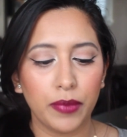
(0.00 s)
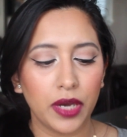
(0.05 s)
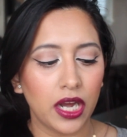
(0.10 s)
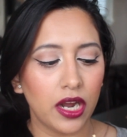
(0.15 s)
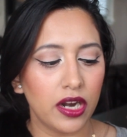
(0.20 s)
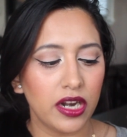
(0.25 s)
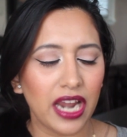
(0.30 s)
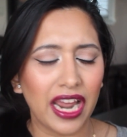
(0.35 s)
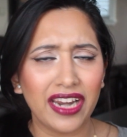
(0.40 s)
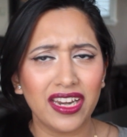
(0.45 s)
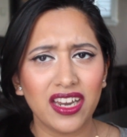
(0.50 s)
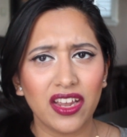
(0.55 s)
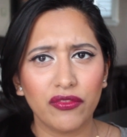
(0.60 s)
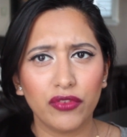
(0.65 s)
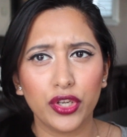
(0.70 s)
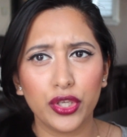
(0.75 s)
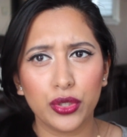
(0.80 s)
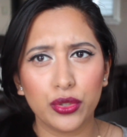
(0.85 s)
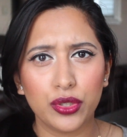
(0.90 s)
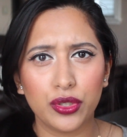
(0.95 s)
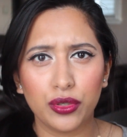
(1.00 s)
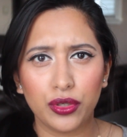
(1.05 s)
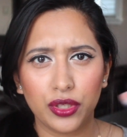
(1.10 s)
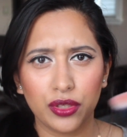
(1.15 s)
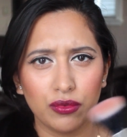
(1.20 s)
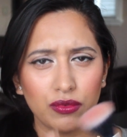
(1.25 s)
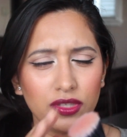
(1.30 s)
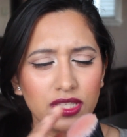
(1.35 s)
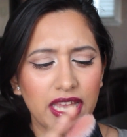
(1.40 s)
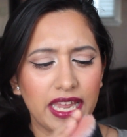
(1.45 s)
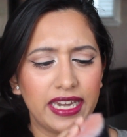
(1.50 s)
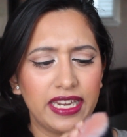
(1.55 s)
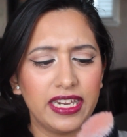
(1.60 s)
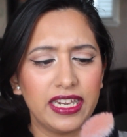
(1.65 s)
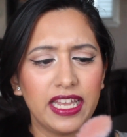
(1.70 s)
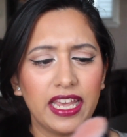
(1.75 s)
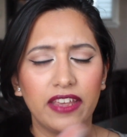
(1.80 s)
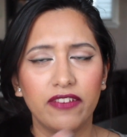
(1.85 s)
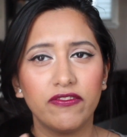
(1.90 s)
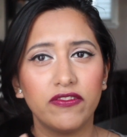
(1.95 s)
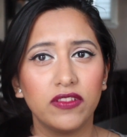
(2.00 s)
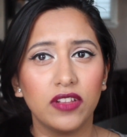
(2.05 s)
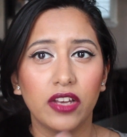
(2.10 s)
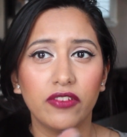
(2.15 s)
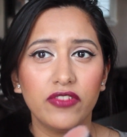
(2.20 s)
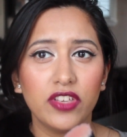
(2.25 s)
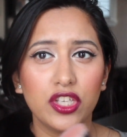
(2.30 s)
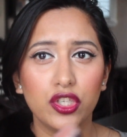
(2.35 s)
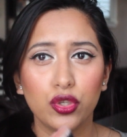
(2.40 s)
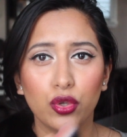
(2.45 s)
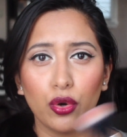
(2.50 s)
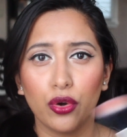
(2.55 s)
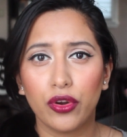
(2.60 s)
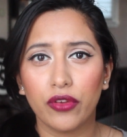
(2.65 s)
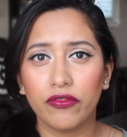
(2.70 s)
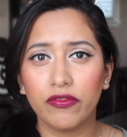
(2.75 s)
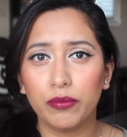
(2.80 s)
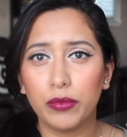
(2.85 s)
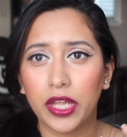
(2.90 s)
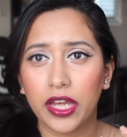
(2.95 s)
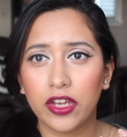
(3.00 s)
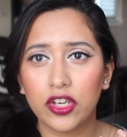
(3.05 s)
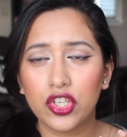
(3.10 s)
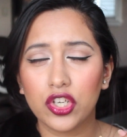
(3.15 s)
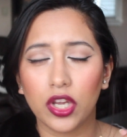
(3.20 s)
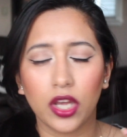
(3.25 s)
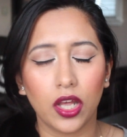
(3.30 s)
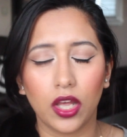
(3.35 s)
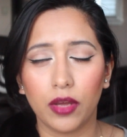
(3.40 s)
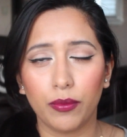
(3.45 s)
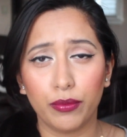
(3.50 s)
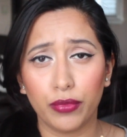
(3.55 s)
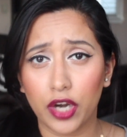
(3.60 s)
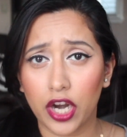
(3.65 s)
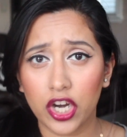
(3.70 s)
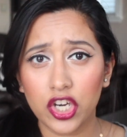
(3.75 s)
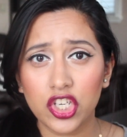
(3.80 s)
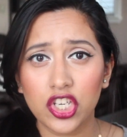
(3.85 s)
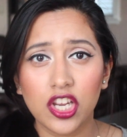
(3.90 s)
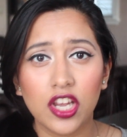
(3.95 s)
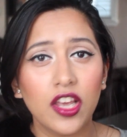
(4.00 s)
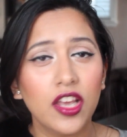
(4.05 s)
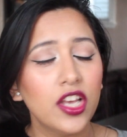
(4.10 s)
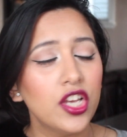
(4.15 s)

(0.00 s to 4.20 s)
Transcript: but I never used to use any like fluffy sort of blush brush.